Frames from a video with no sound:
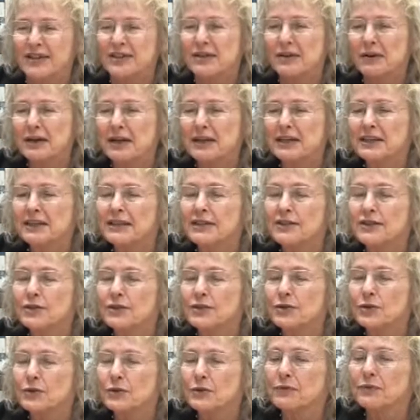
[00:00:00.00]
So I did
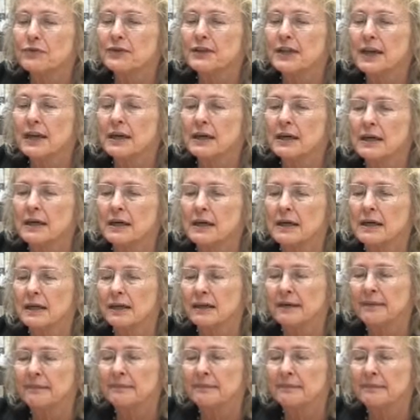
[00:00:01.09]
sort of take